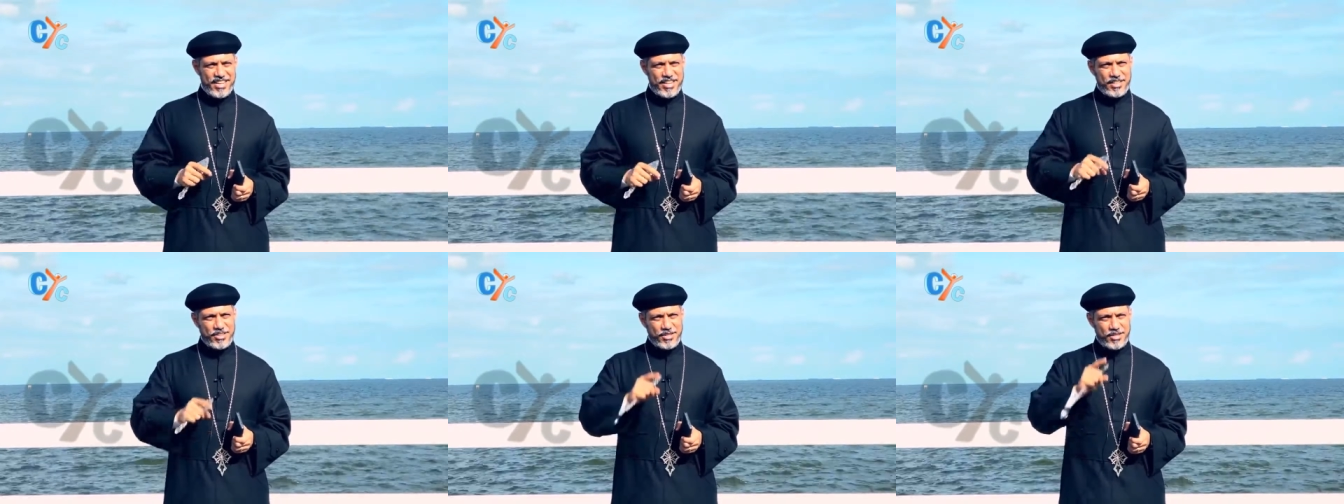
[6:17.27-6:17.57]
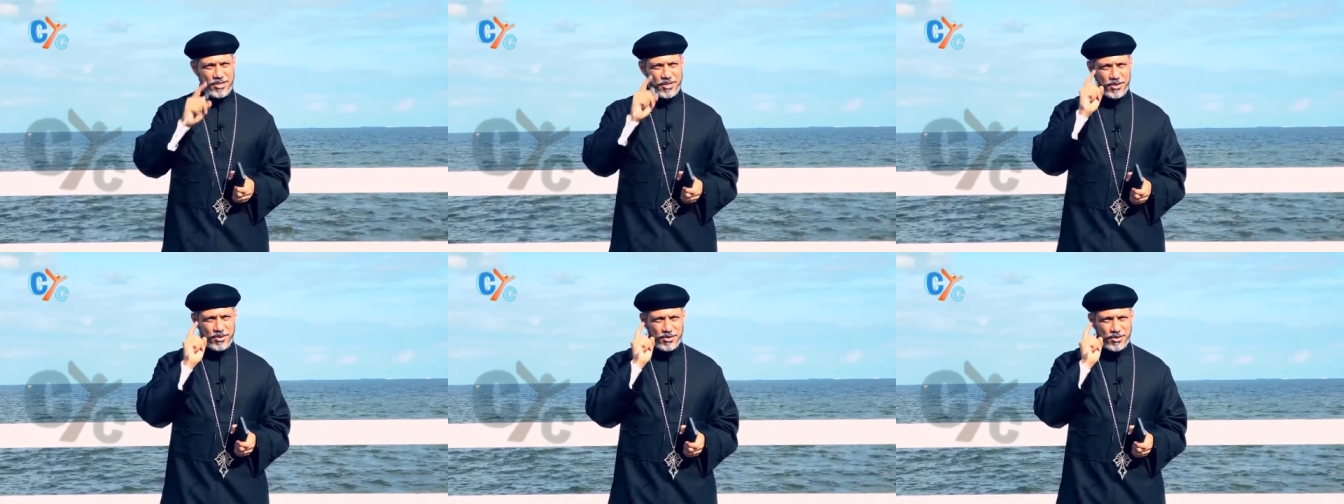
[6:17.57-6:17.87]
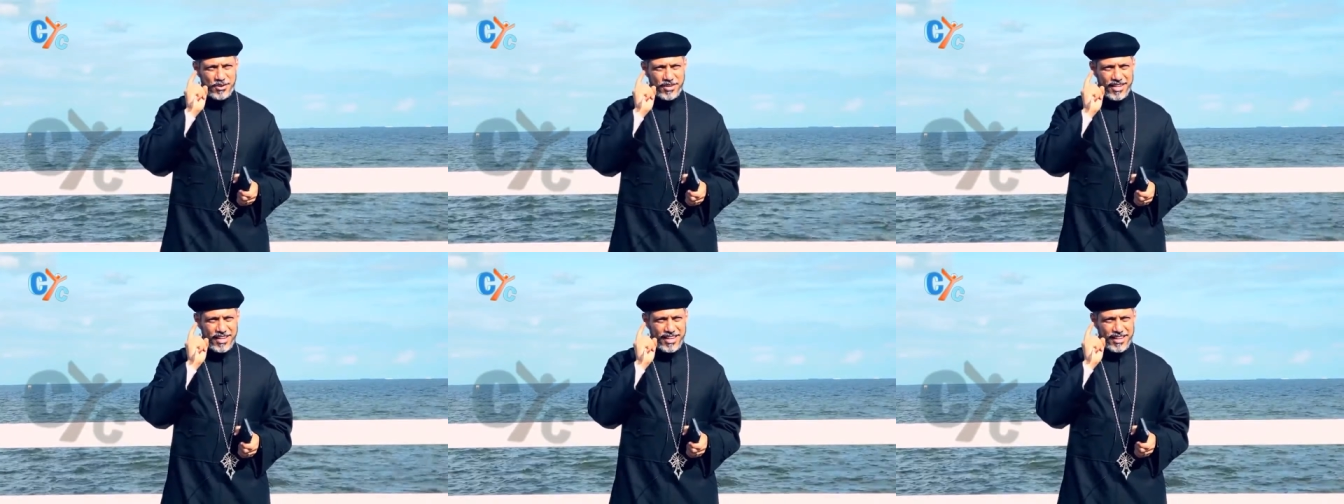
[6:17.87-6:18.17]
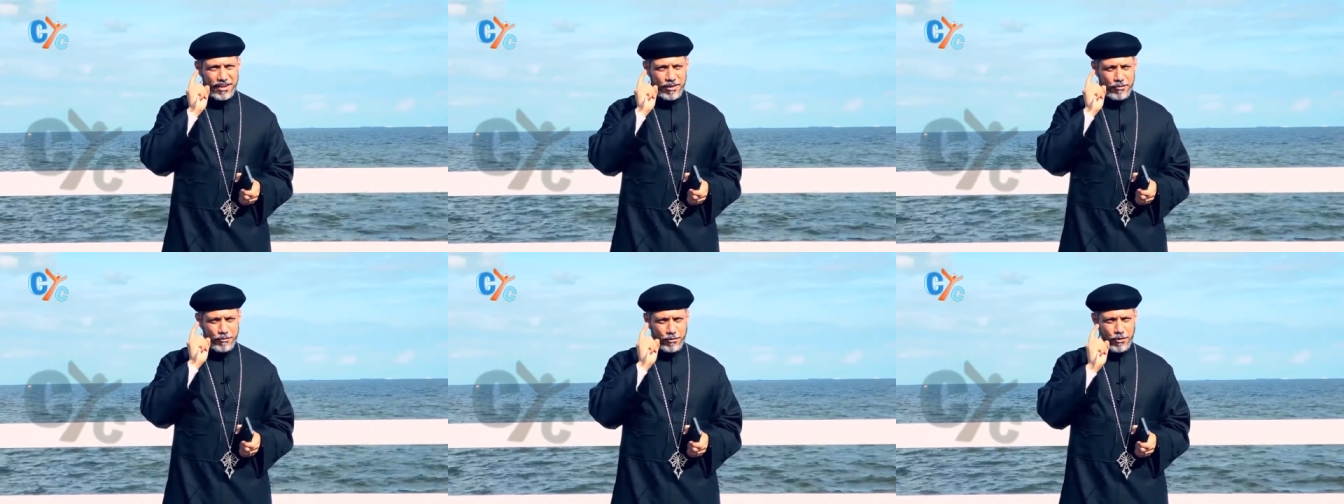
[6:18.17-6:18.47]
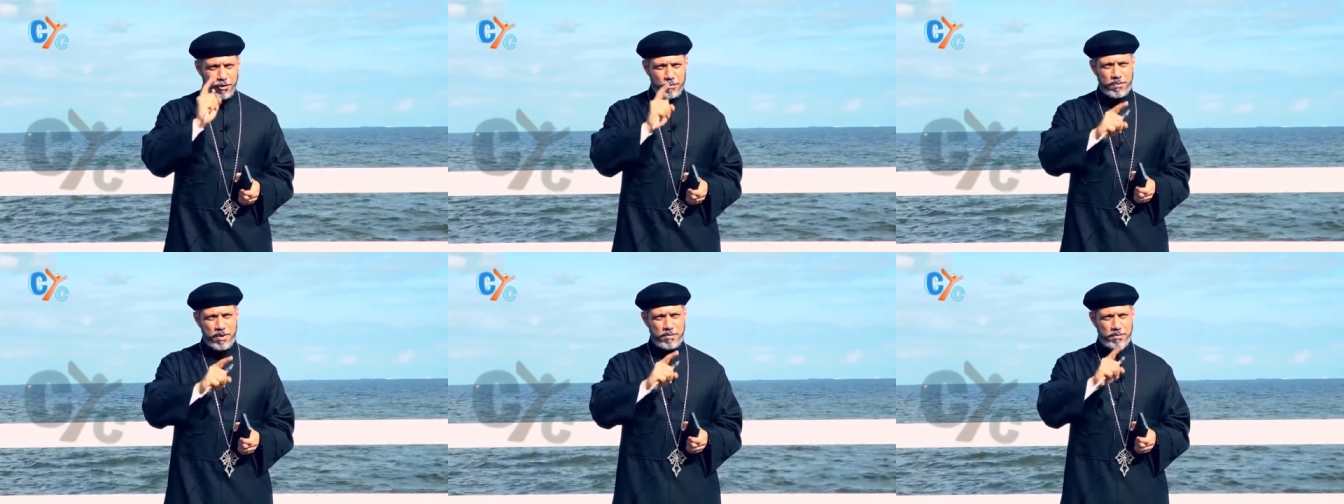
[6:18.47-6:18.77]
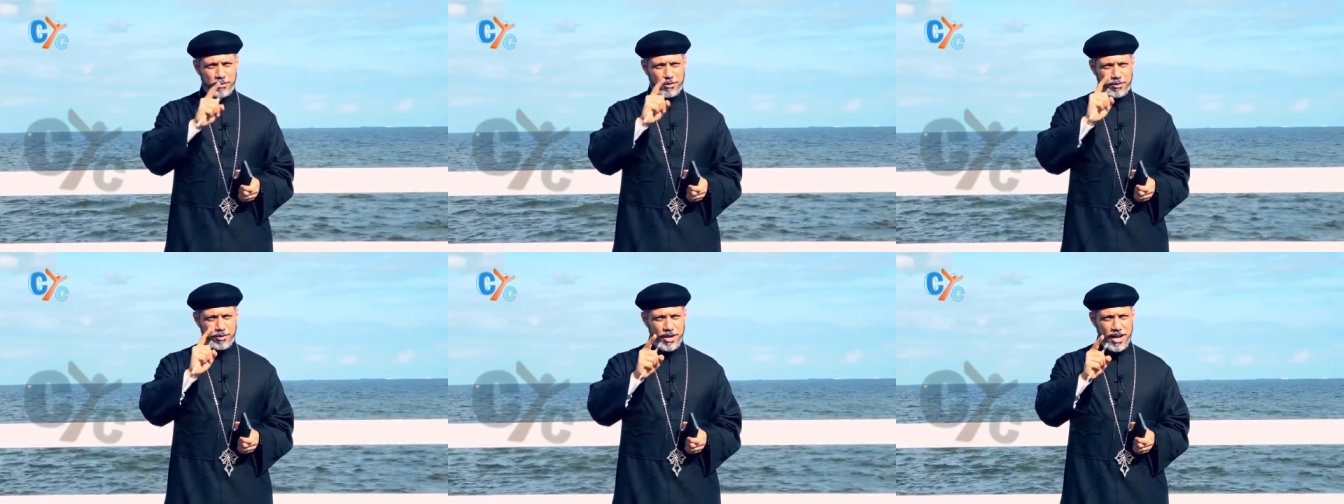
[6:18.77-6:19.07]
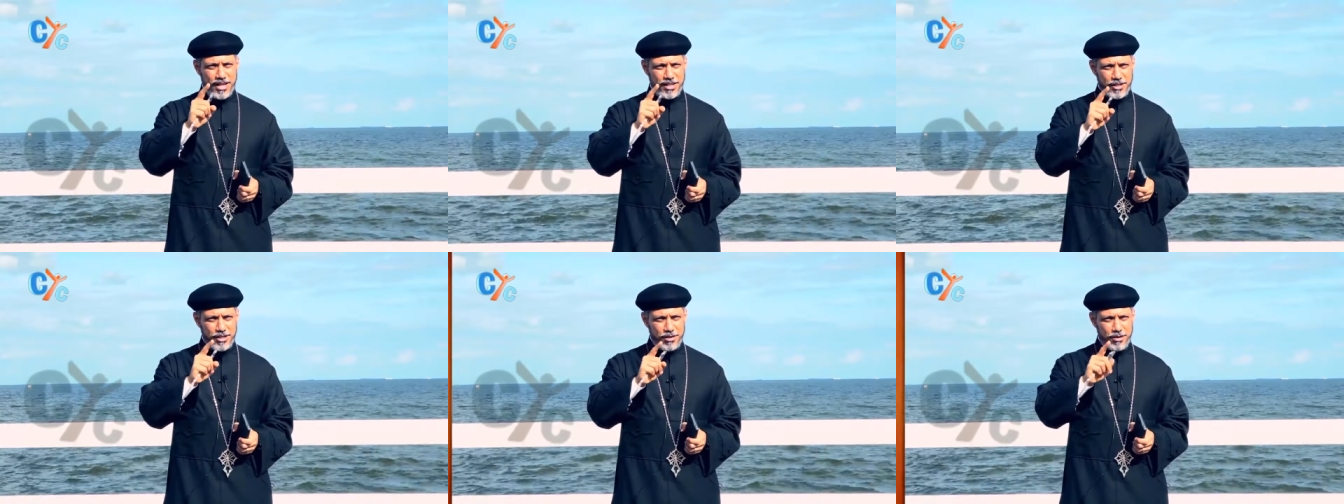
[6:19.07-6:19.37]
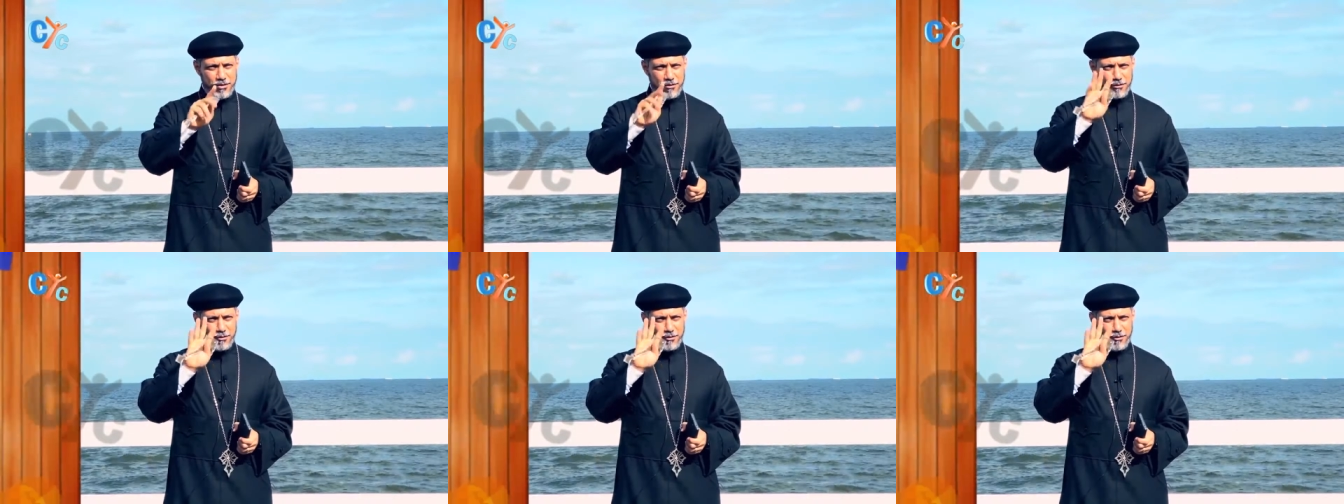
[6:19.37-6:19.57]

So, for people to hate you,